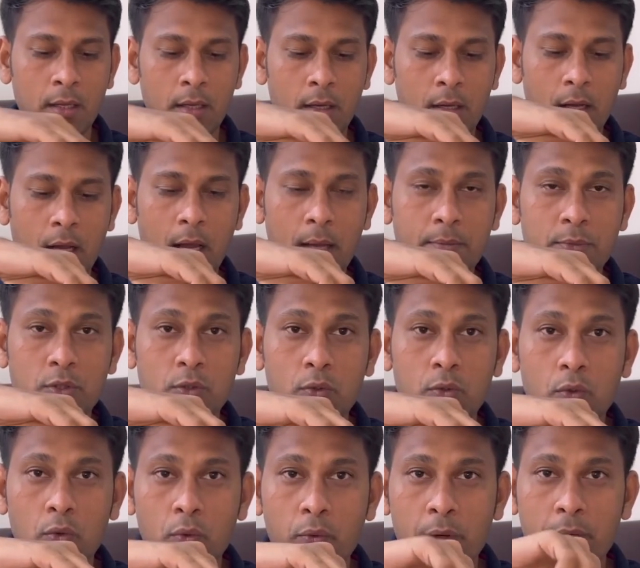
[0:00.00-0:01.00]
I am
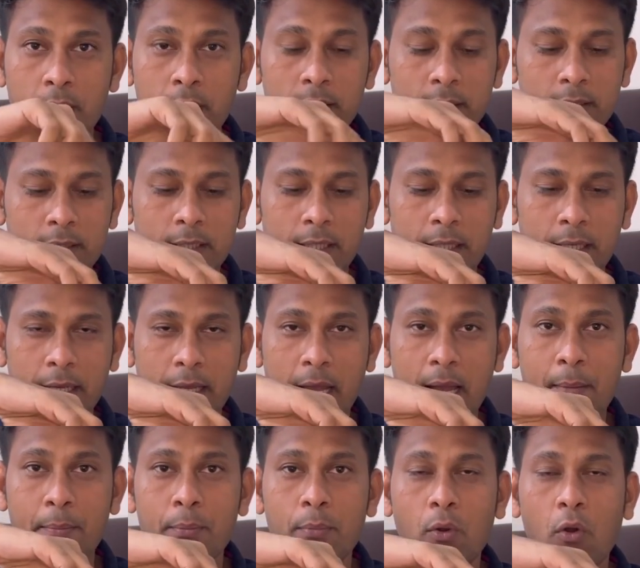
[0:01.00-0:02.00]
screwing the
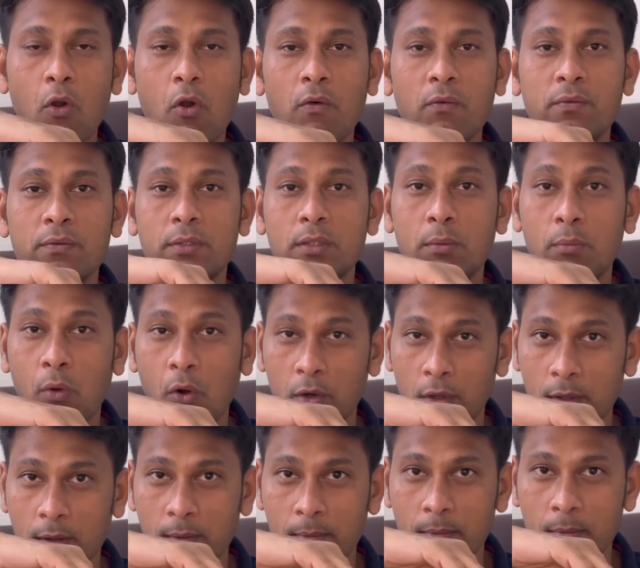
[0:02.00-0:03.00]
cap of the
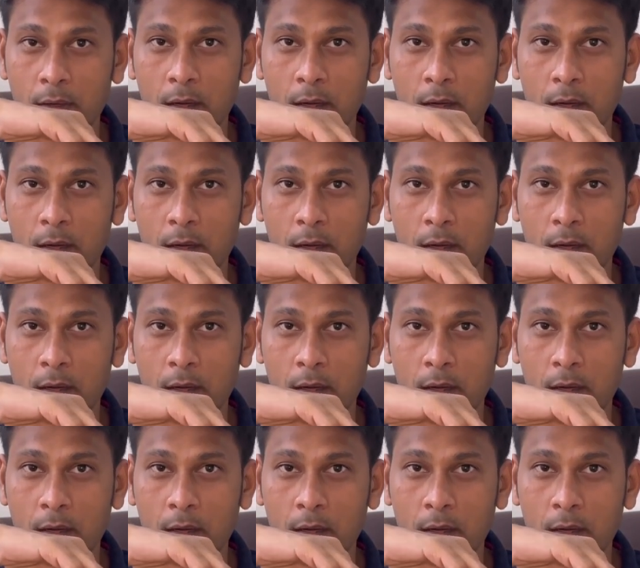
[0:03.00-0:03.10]
bottle.